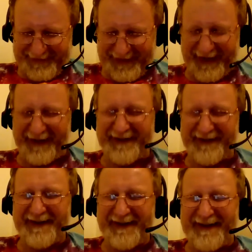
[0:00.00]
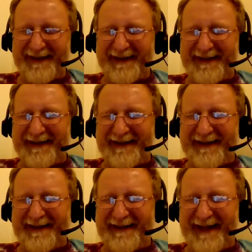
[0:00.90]
And
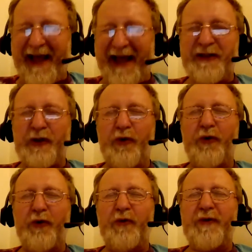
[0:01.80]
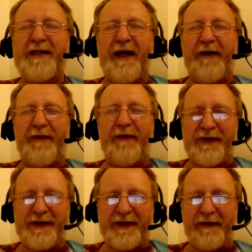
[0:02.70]
as you discover
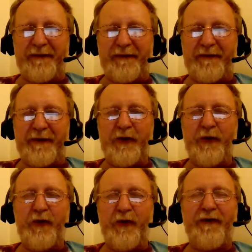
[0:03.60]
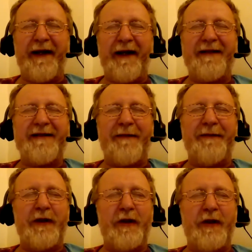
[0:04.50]
yourself, you create
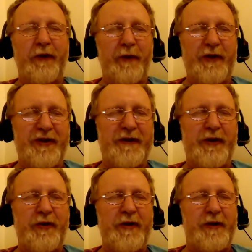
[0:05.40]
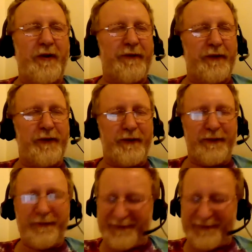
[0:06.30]
something new, which is unity of you two.